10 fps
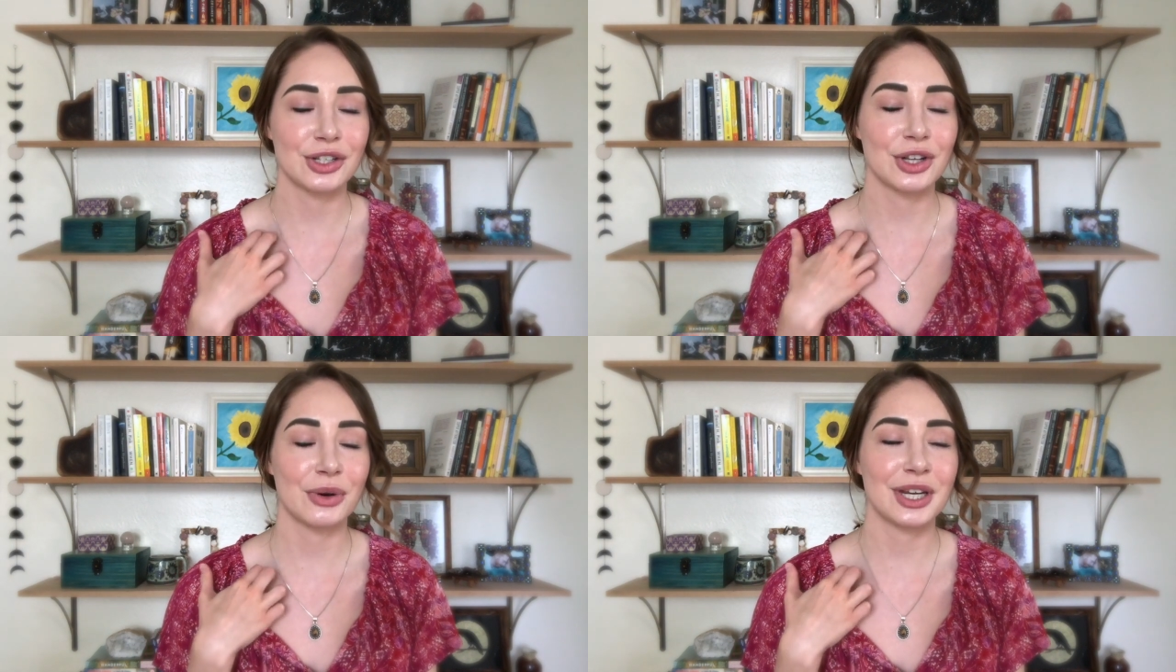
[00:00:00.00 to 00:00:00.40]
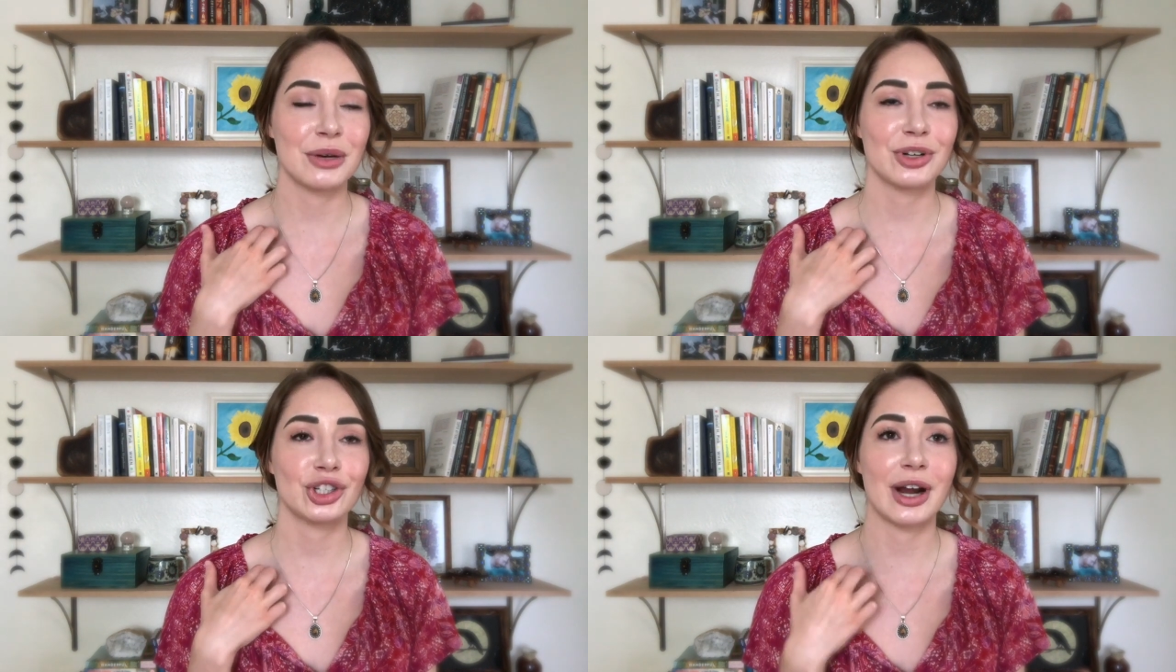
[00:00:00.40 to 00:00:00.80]
So he
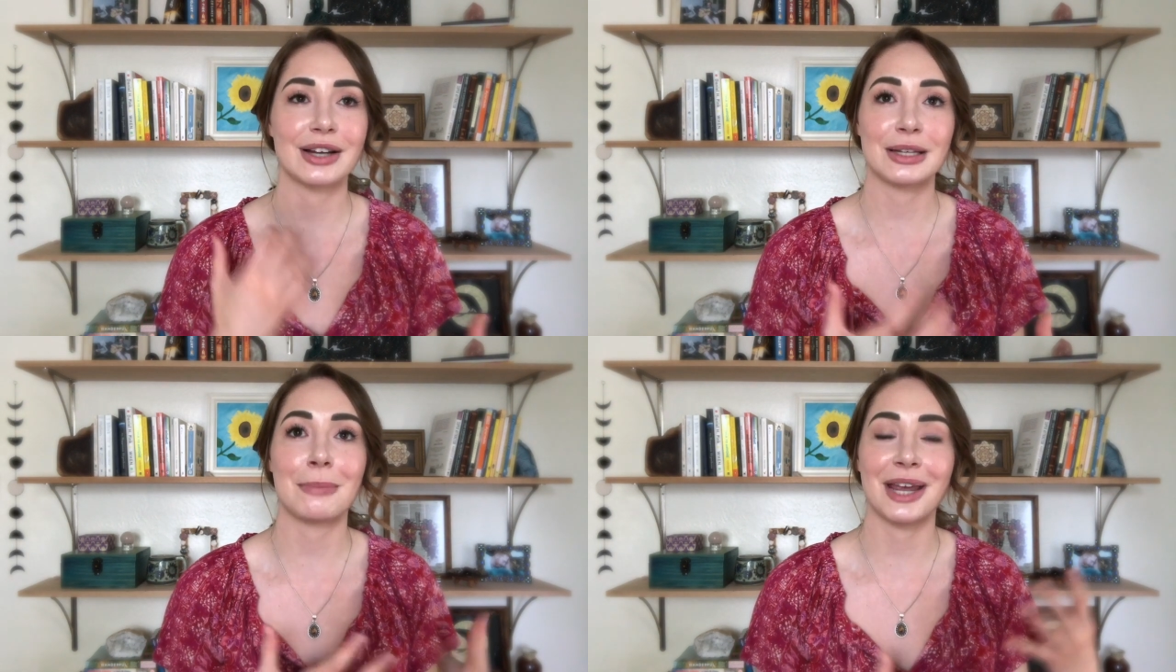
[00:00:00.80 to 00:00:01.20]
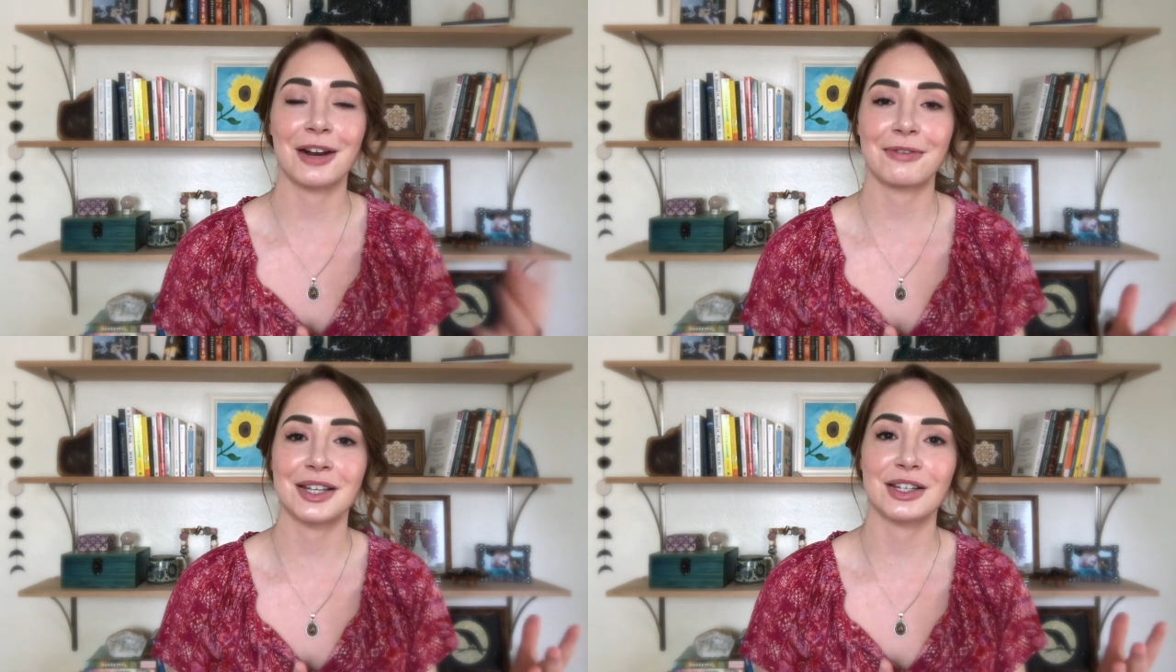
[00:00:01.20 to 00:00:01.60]
was trying to
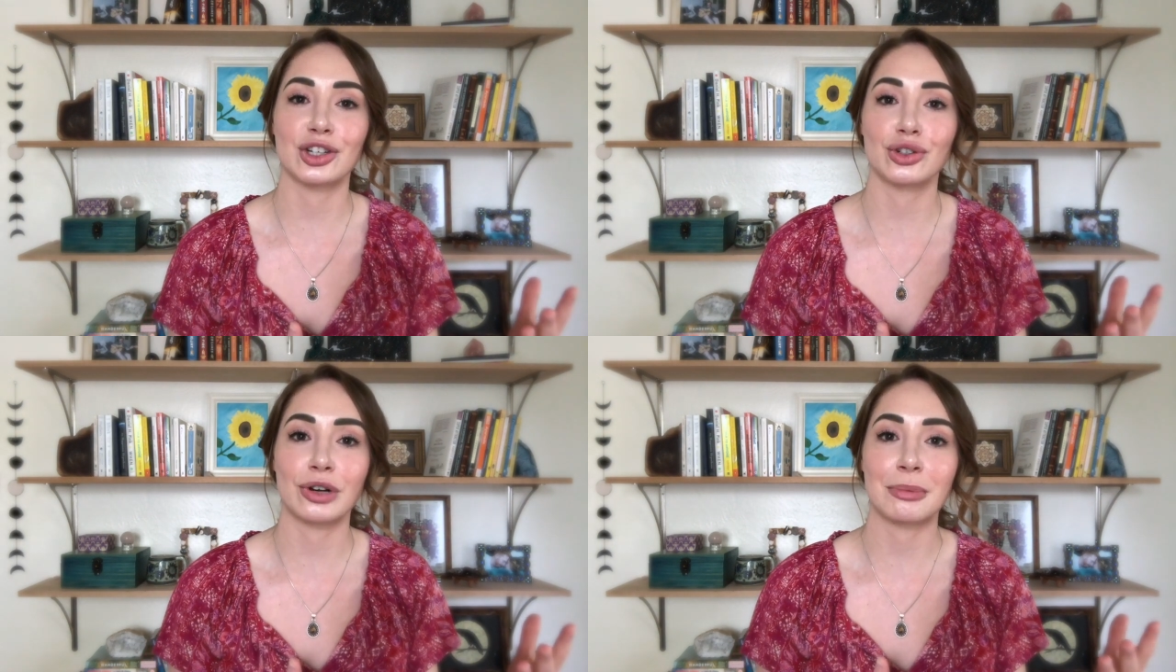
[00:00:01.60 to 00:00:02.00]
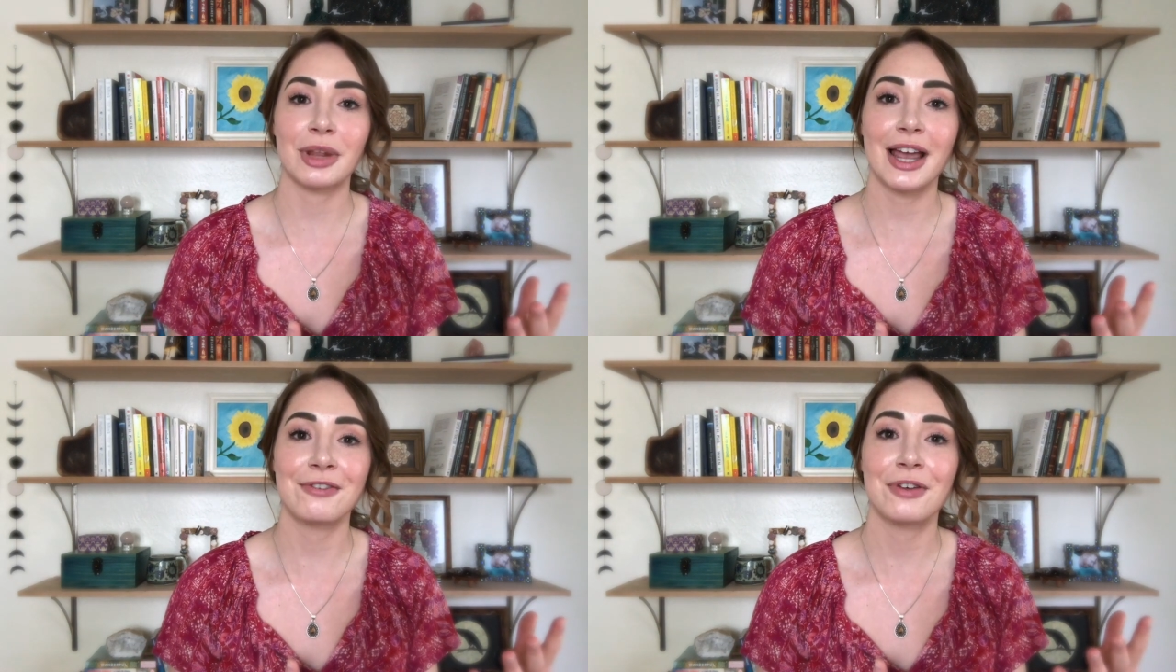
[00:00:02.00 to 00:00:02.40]
manifest his dream
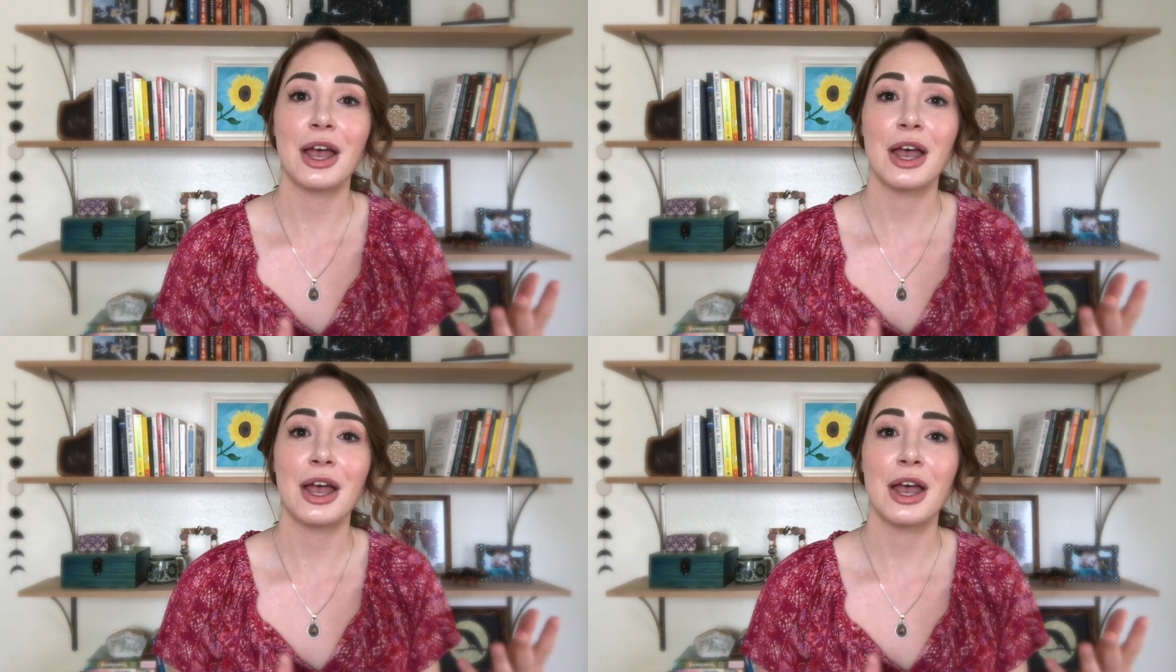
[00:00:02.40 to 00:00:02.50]
life,